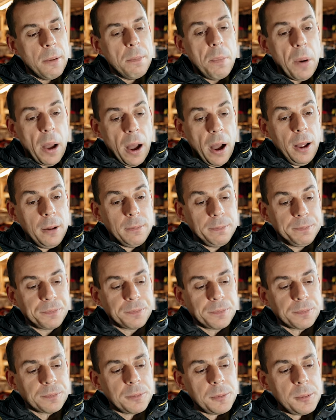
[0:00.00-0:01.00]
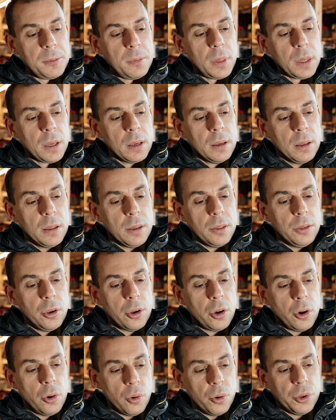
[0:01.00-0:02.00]
But the
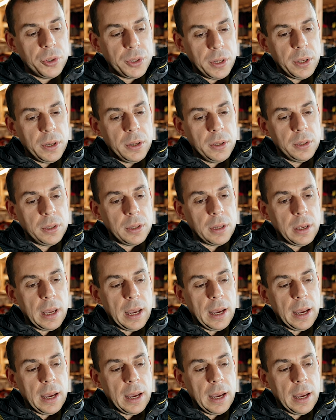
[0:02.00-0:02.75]
courses